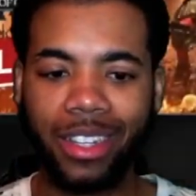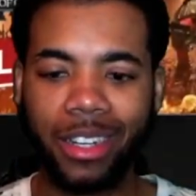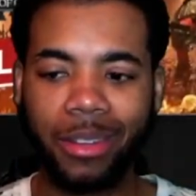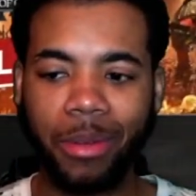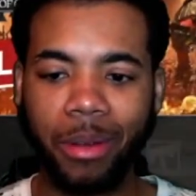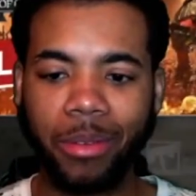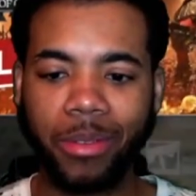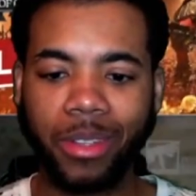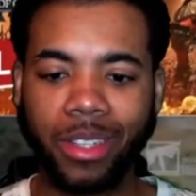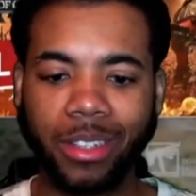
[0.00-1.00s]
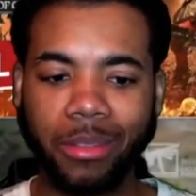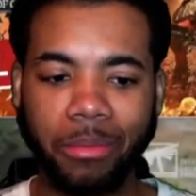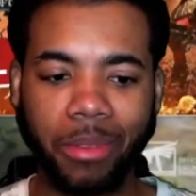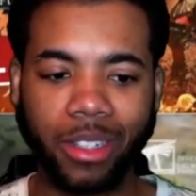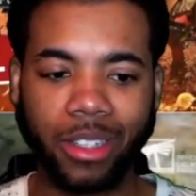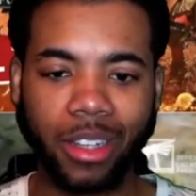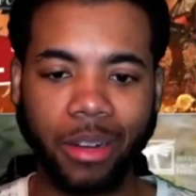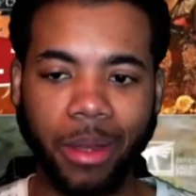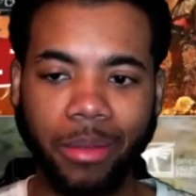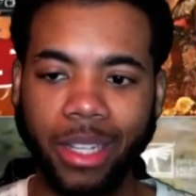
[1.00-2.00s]
They're probably seeking places in the
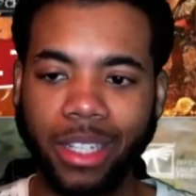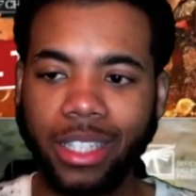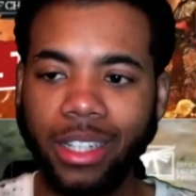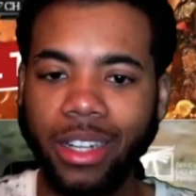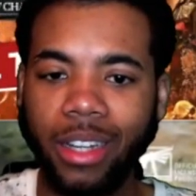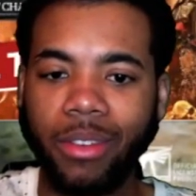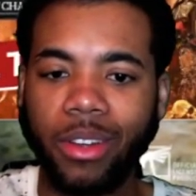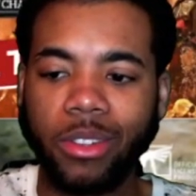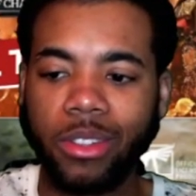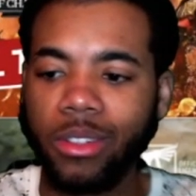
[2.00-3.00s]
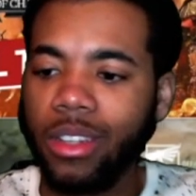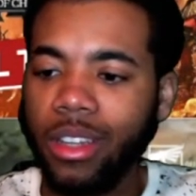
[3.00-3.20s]
map they still ain't gonna go to.